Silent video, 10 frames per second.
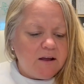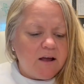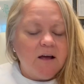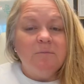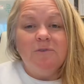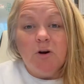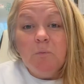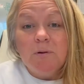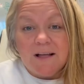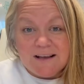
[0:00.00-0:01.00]
No
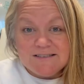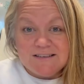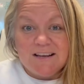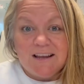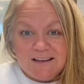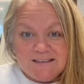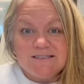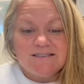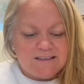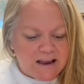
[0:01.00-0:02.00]
plastic is
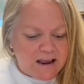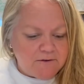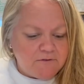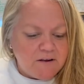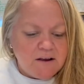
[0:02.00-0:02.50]
safe.